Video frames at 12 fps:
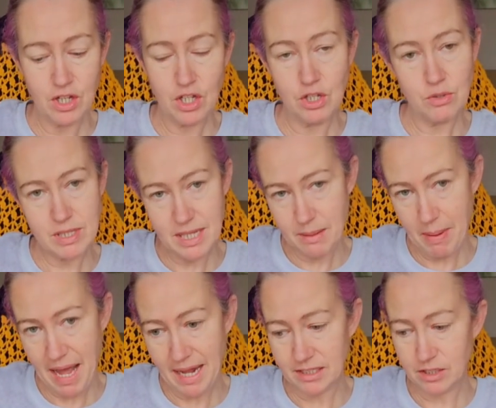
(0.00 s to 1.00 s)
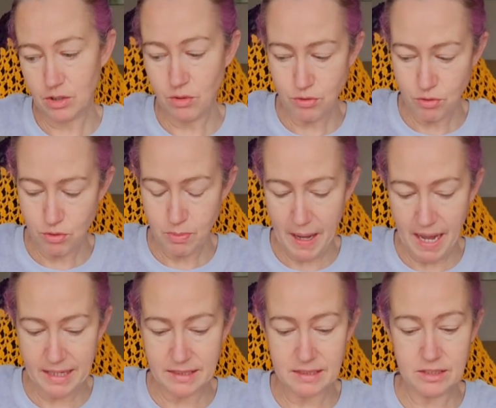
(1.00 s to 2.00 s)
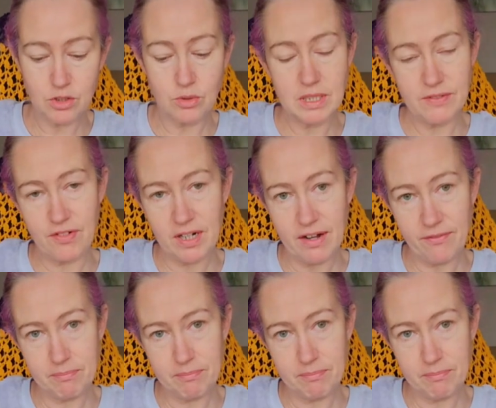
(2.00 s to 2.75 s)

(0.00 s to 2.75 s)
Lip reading: using the pattern, go through the pattern, do a different